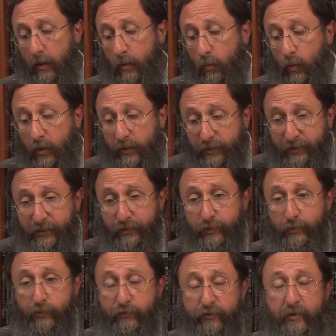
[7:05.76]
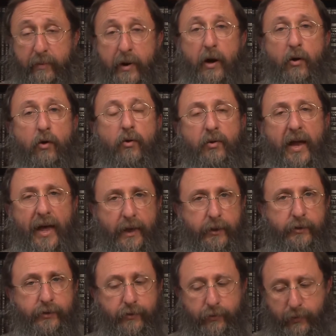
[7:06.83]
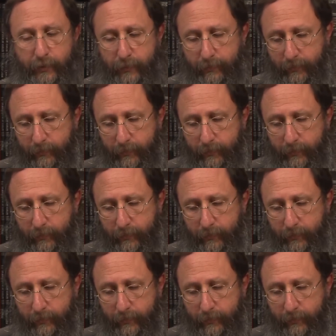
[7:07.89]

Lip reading: will ensue from our own attitude.